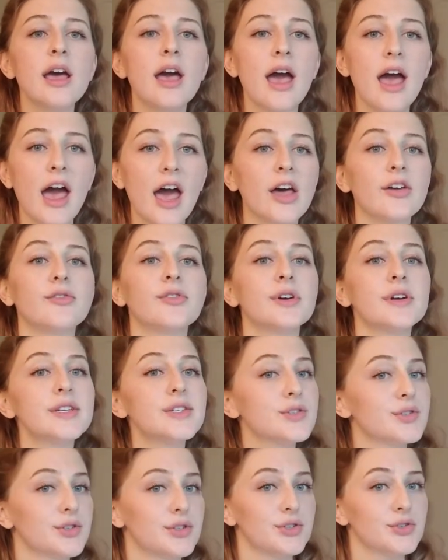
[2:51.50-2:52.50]
every
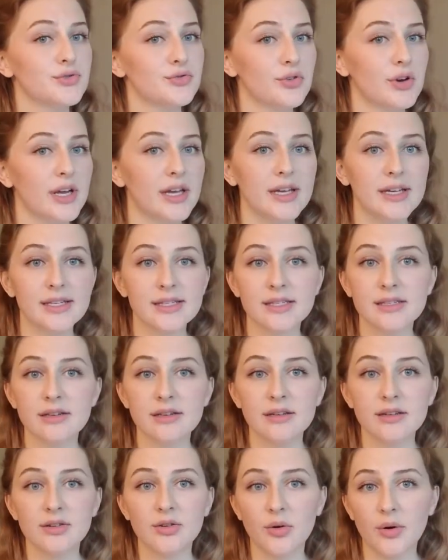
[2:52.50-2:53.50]
surgery is
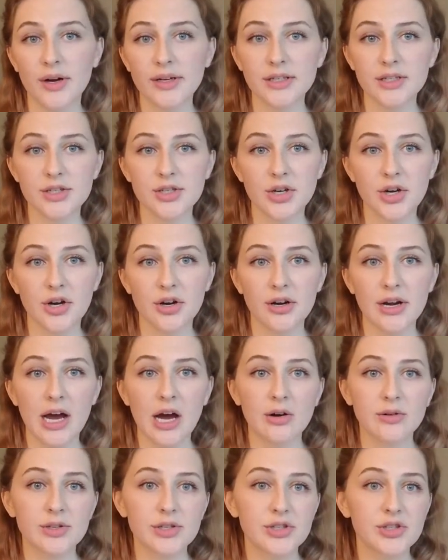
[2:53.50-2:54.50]
going to turn
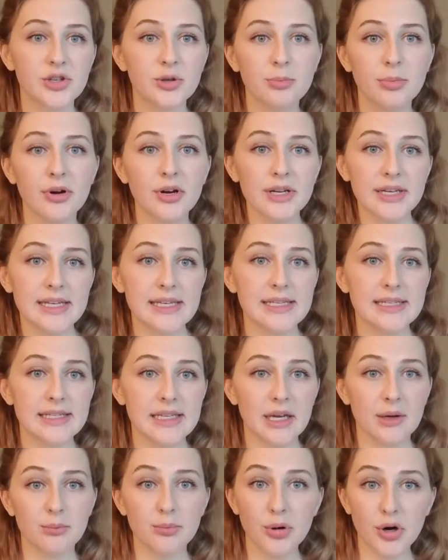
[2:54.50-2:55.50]
out super
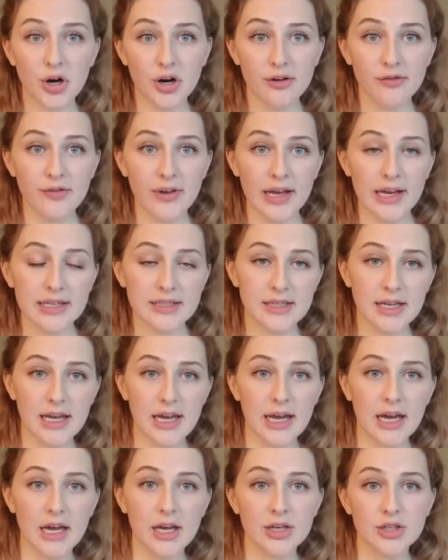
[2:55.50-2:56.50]
easy and perfect
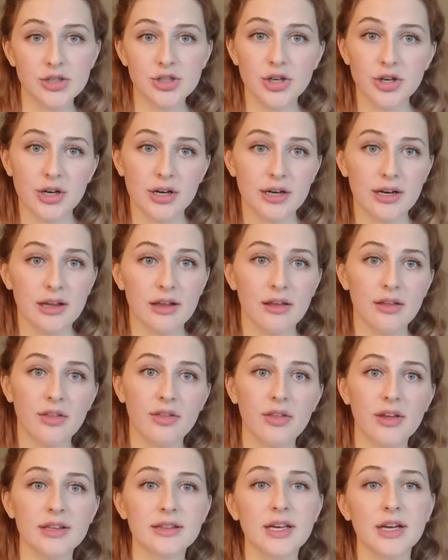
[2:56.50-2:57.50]
and you're gonna
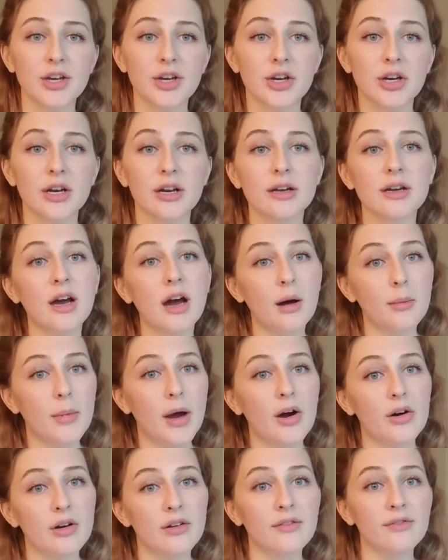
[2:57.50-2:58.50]
think that you're gonna come
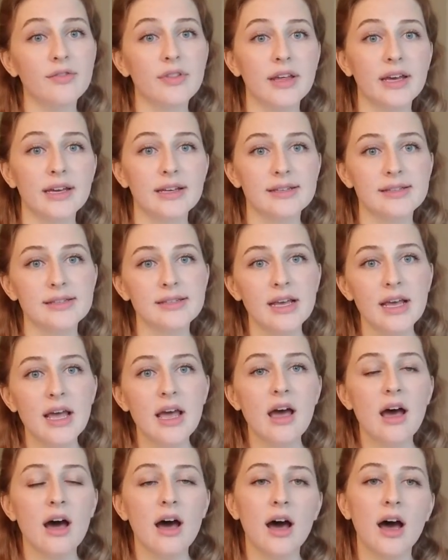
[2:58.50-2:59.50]
out of this
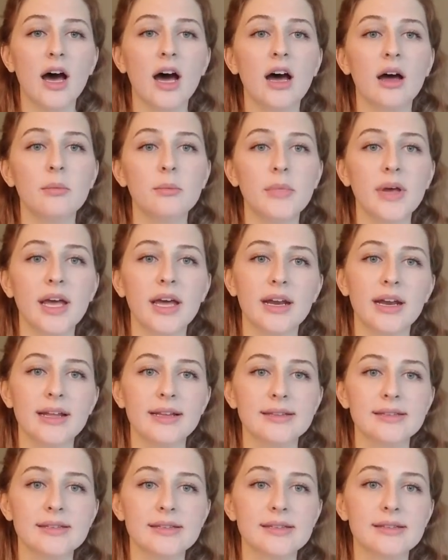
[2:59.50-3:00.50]
and
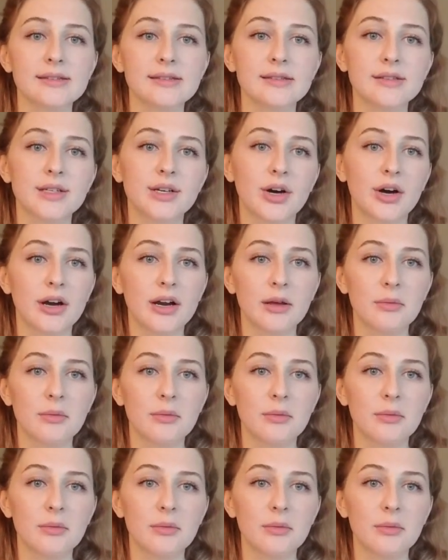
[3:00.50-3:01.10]
it's gonna